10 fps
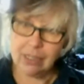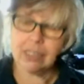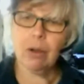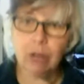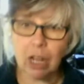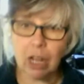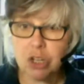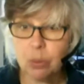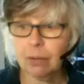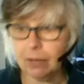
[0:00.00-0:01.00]
Now, I do
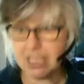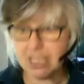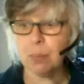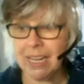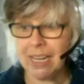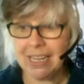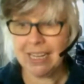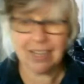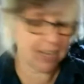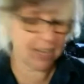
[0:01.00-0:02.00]
want to
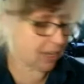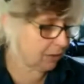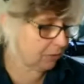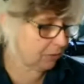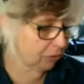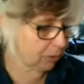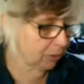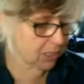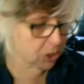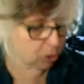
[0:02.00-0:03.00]
explain that from the
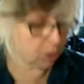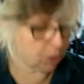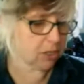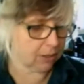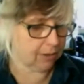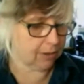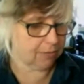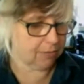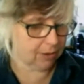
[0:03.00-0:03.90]
description of